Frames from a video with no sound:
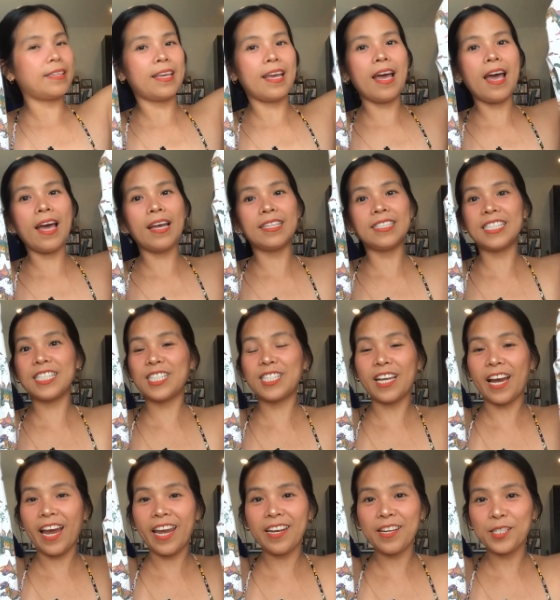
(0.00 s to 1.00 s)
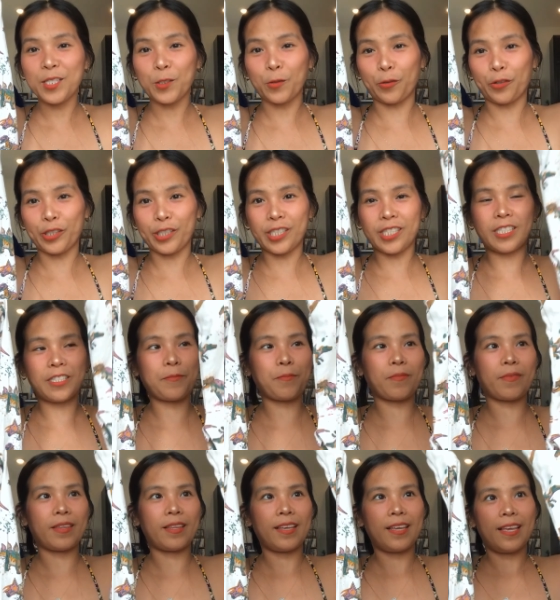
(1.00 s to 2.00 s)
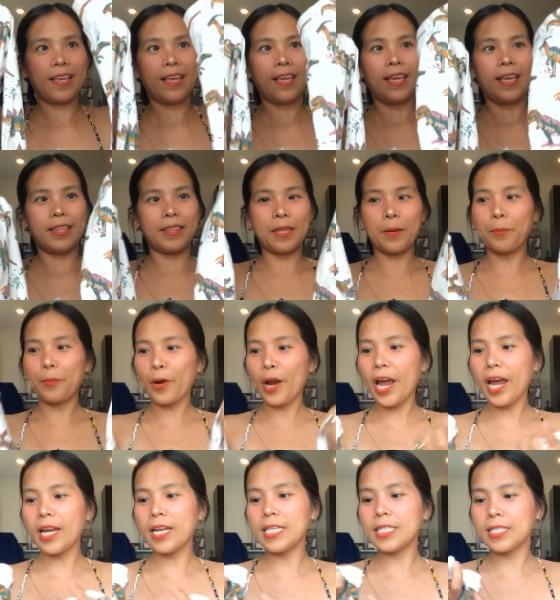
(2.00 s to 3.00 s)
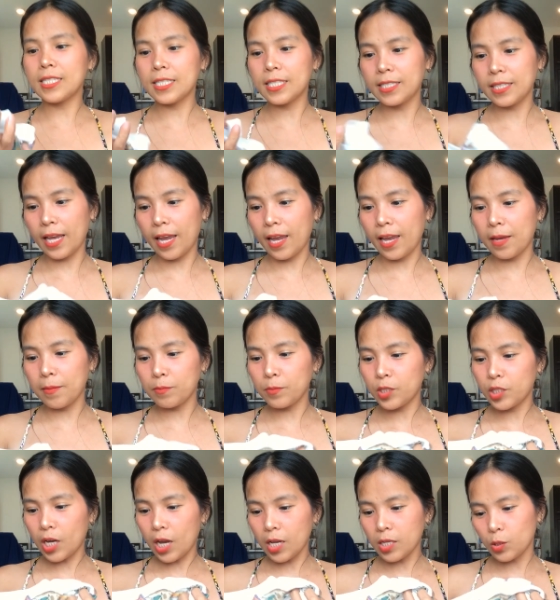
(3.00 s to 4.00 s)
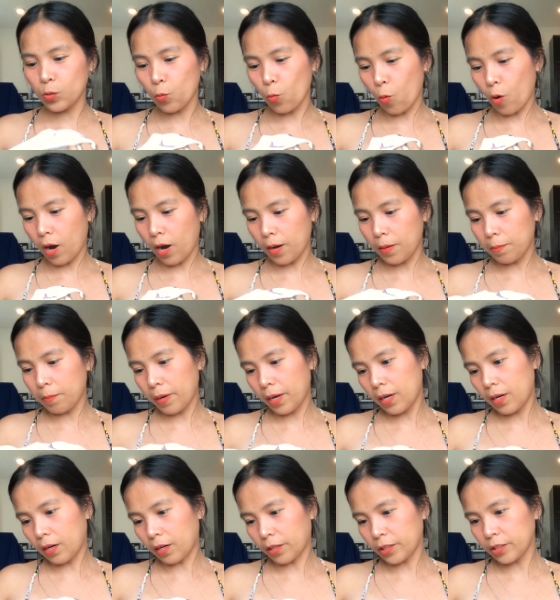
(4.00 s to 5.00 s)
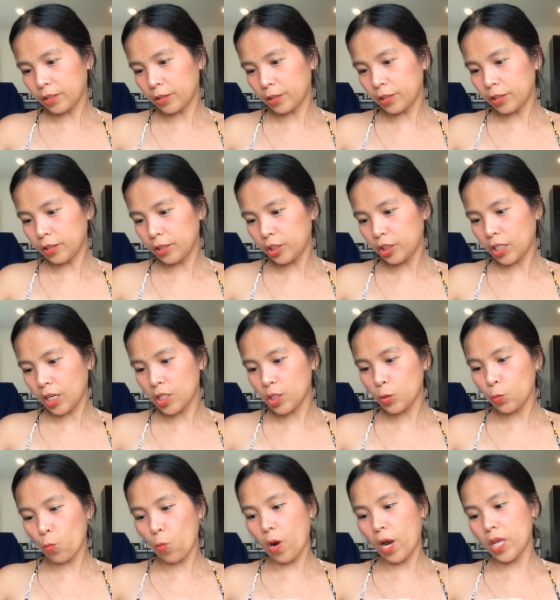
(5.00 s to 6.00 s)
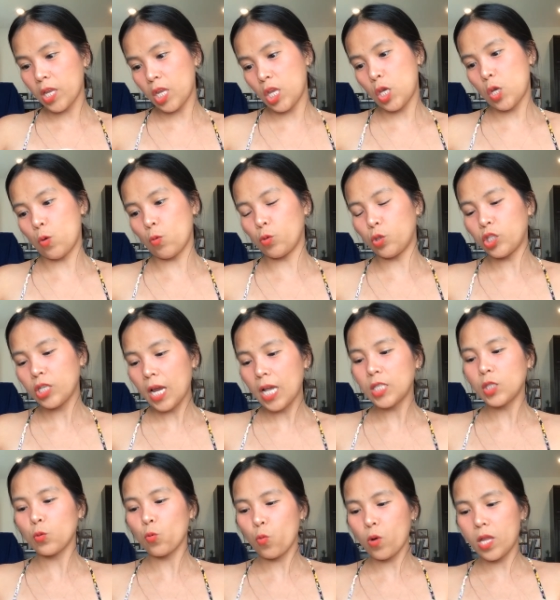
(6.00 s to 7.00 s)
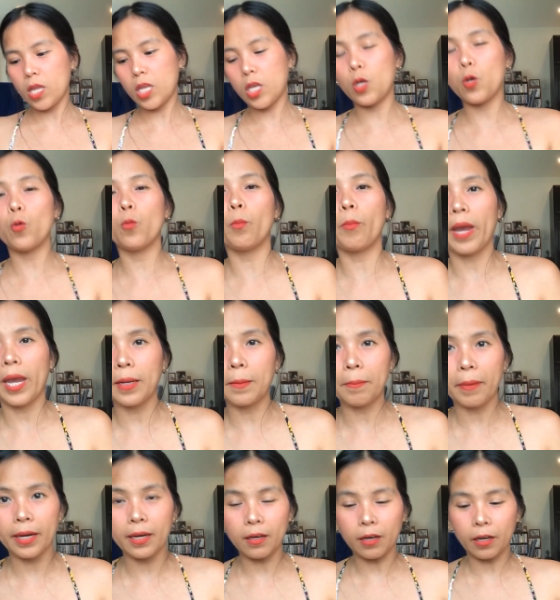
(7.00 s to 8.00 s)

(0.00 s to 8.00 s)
yeah, it's dinosaurs. The brand is the same, Just One by Carter, Just One You. Just One You made by